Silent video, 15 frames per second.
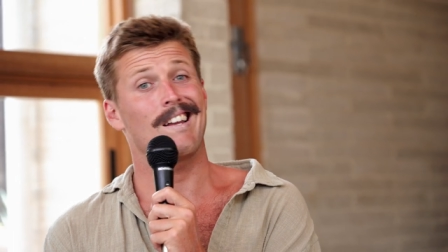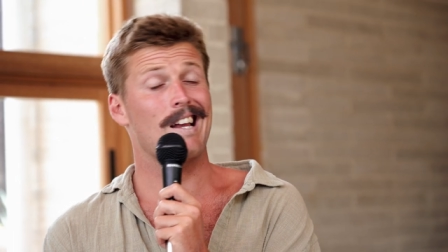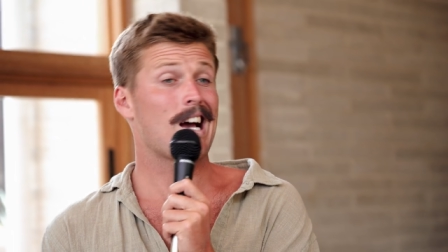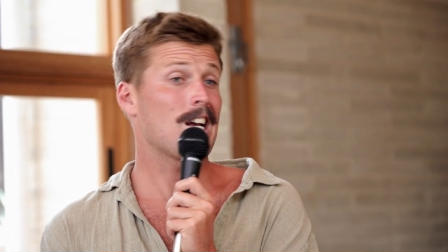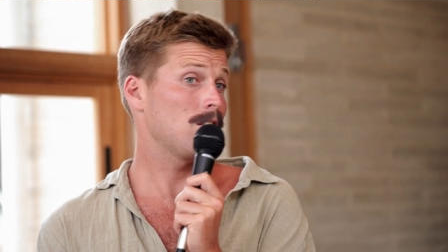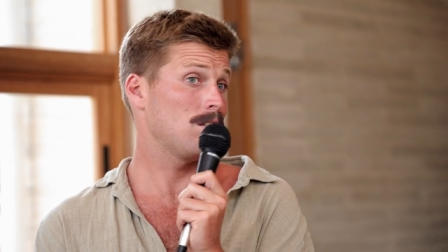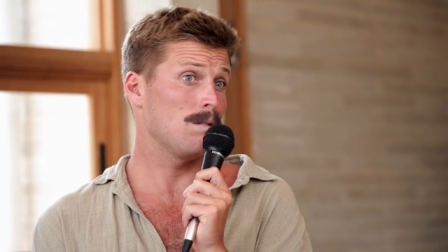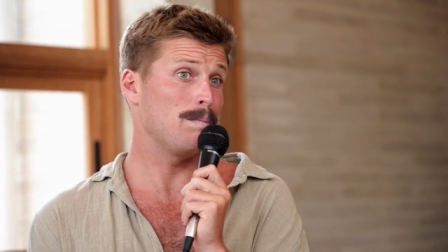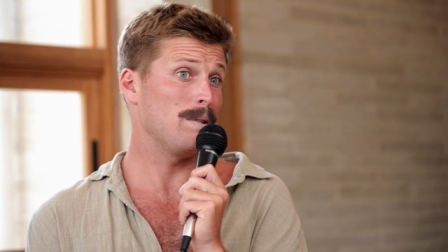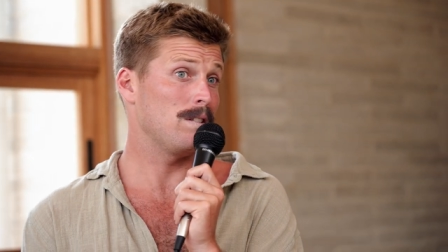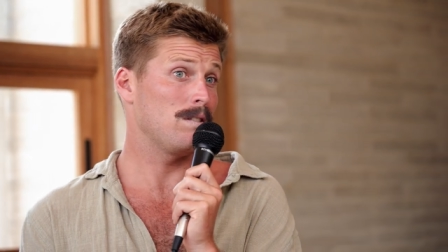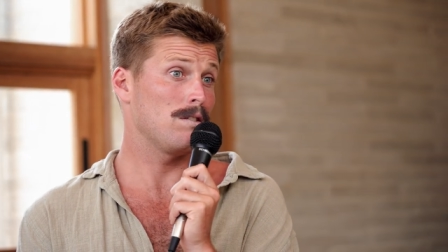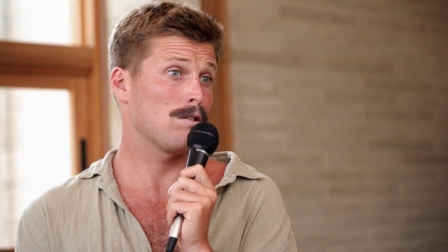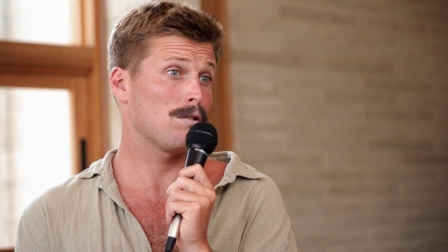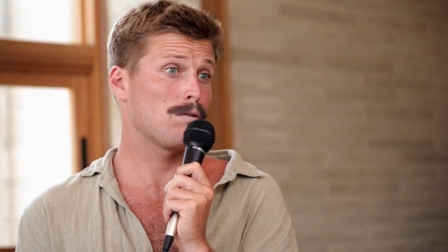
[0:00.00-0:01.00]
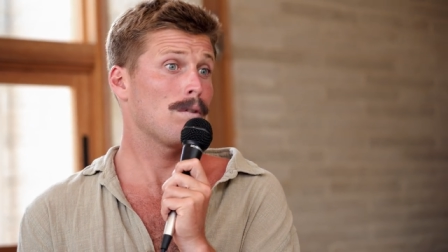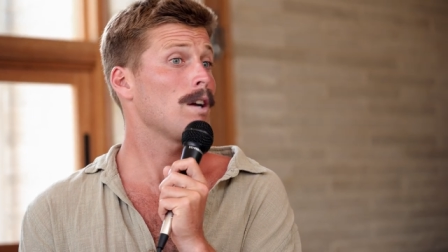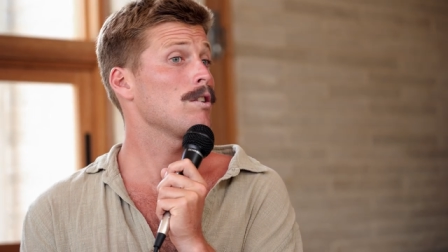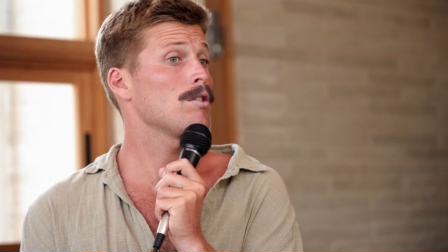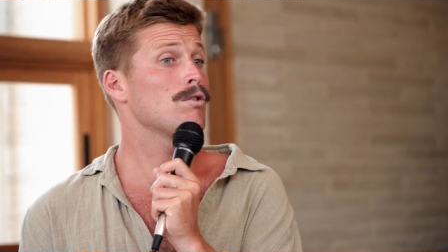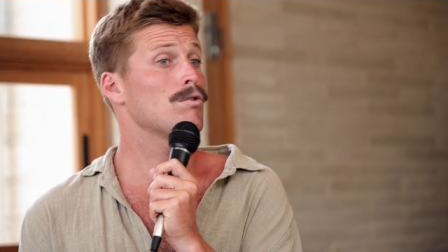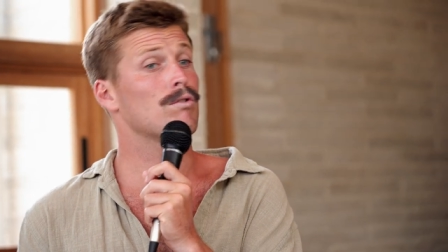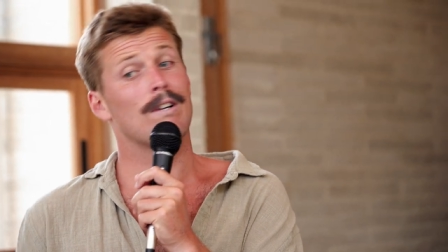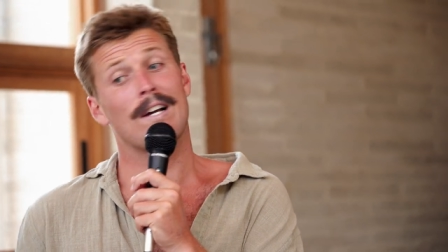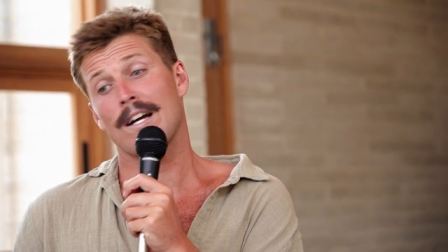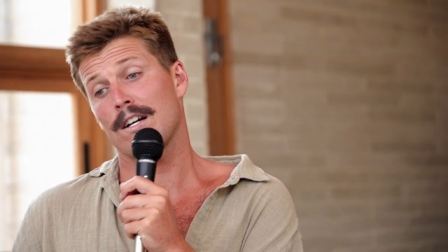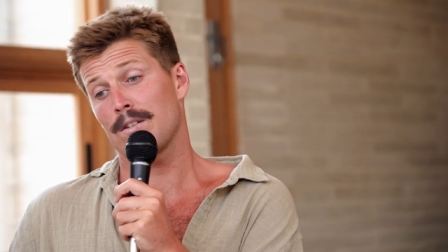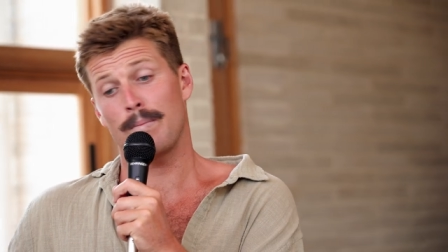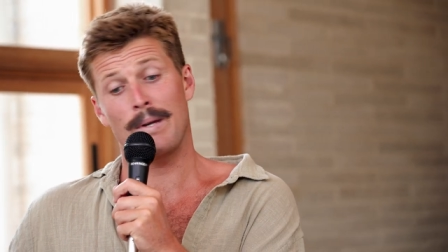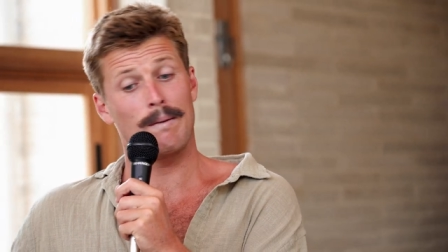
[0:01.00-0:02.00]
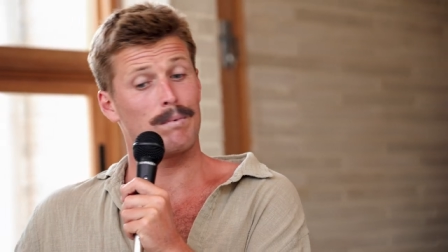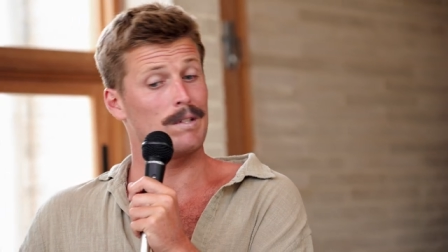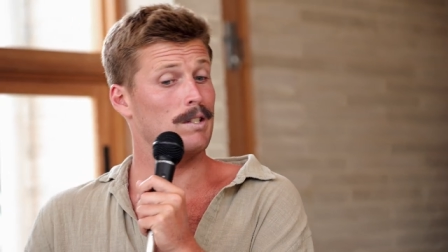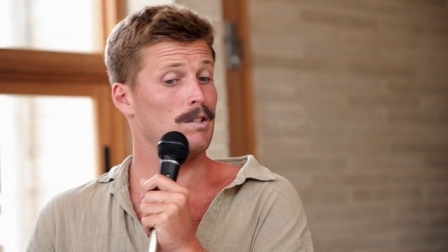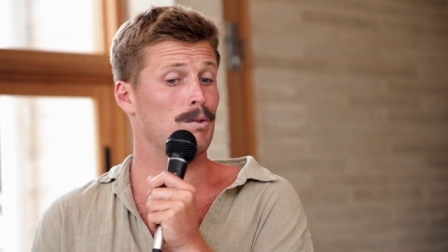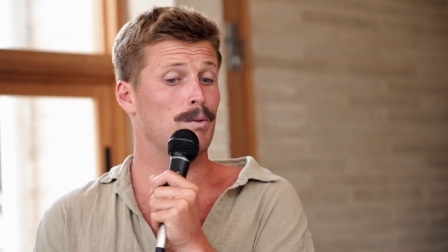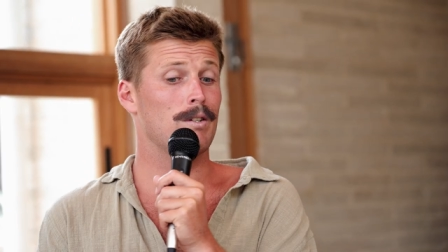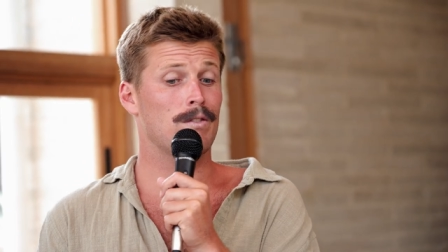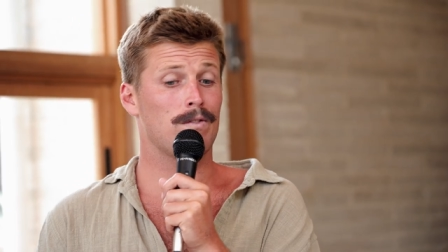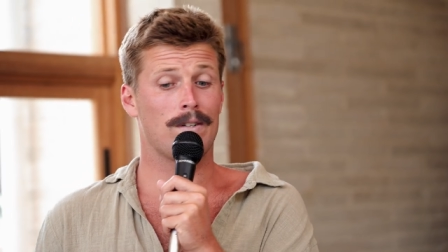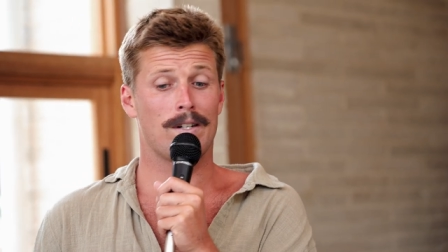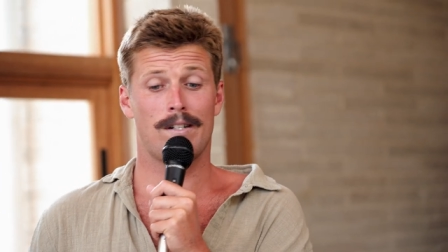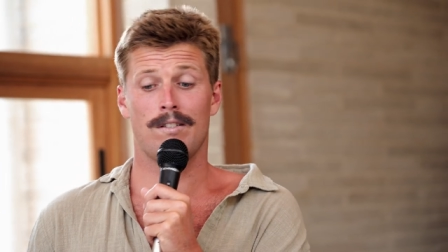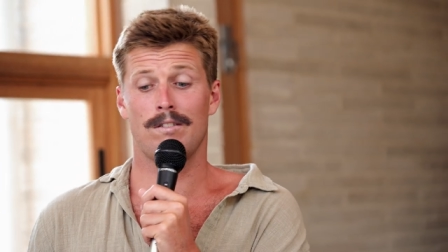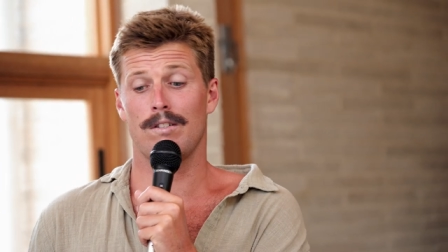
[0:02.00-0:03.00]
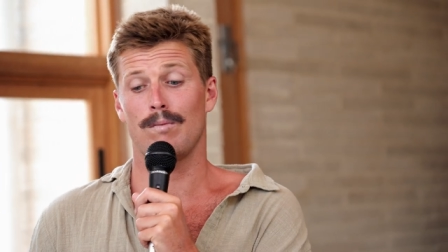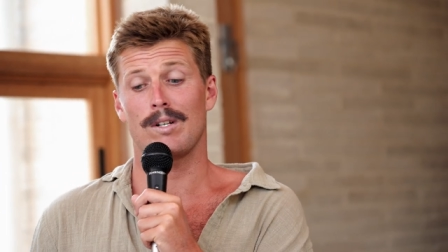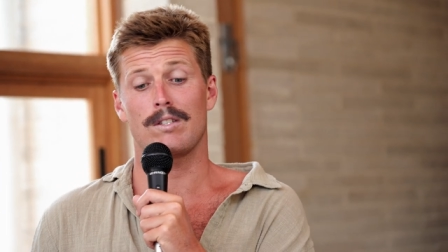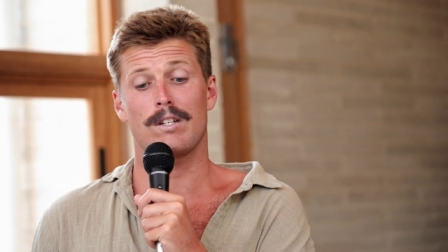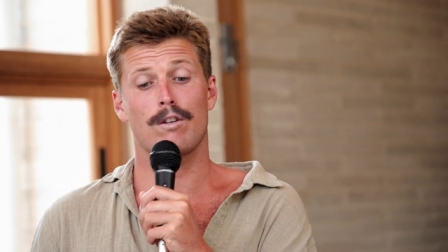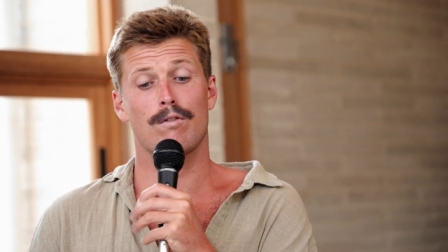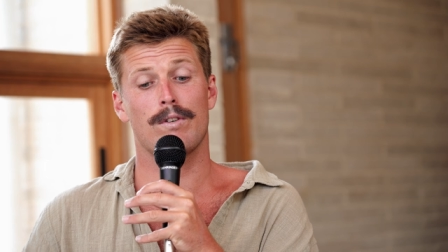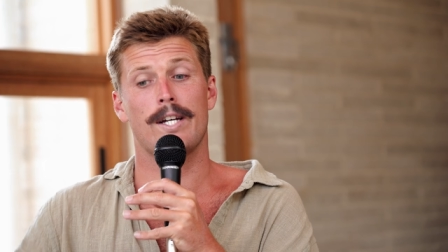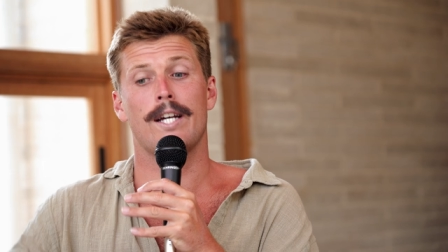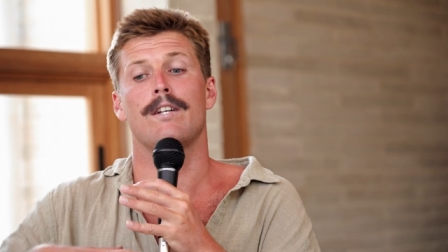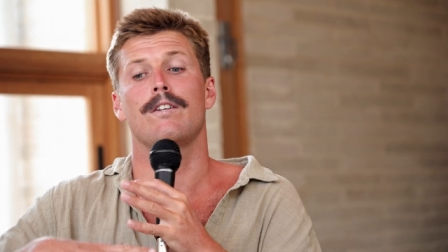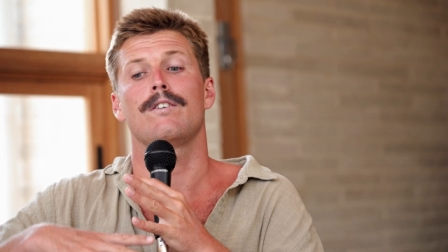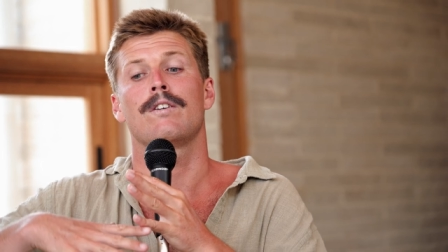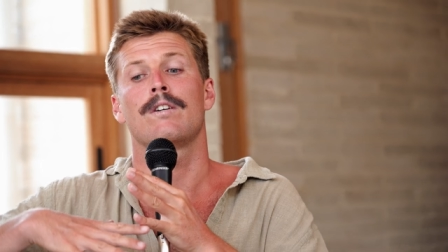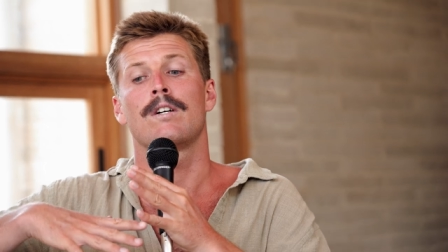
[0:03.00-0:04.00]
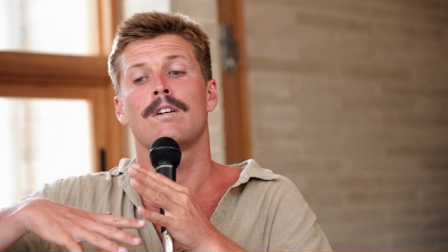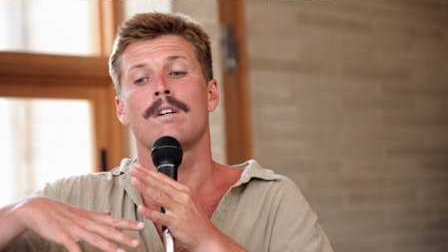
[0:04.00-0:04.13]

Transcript: And as the business grew, I just dragged people into it as far as so once I created